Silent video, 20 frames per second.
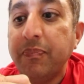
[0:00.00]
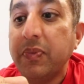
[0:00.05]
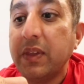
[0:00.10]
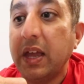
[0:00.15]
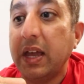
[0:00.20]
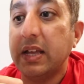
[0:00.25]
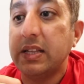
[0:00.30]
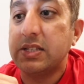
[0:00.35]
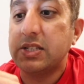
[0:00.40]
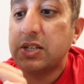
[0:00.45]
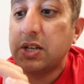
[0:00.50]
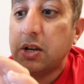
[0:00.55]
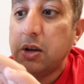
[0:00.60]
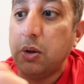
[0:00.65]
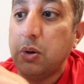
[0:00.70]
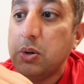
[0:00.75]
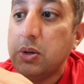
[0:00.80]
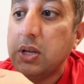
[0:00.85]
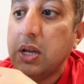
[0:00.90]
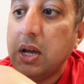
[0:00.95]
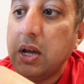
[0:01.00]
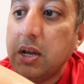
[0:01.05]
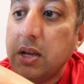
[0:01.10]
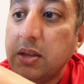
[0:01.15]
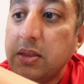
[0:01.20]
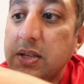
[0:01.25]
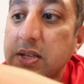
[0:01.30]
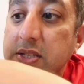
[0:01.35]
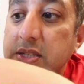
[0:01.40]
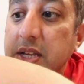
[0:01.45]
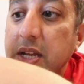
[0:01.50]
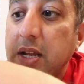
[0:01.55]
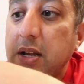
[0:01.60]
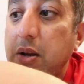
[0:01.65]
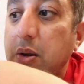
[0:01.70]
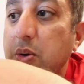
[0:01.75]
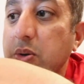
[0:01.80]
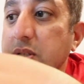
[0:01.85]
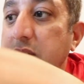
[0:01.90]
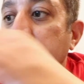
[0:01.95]
It's this thing
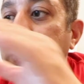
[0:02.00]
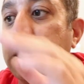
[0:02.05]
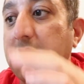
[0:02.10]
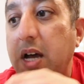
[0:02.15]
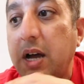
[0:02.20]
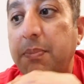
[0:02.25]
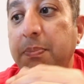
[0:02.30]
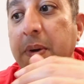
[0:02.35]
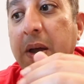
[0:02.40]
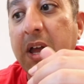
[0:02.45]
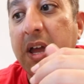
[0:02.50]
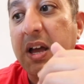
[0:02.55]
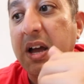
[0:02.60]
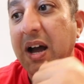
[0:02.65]
closes up.